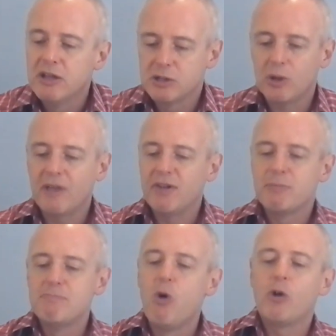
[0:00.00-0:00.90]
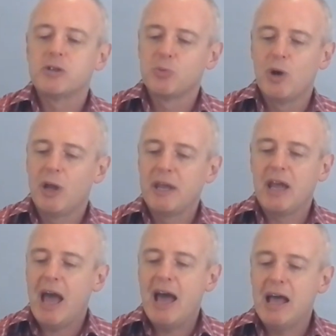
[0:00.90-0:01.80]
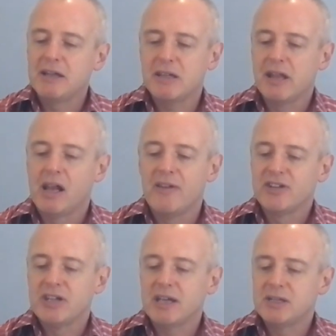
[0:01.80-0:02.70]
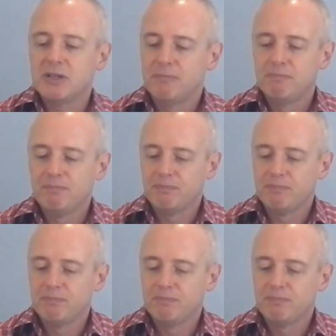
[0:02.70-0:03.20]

So I'll give it more swirling and then I'll have a taste.